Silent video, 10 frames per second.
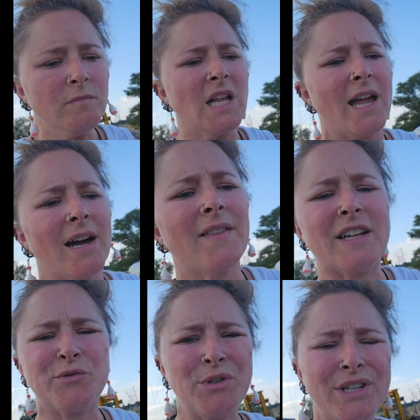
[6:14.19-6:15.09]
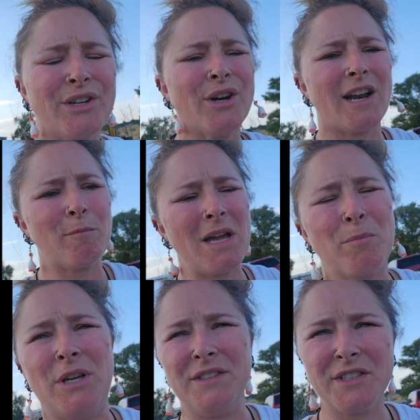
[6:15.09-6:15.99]
And that's really good. I make
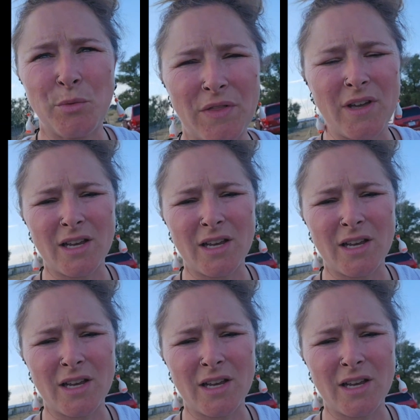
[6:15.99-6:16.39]
pizza with it.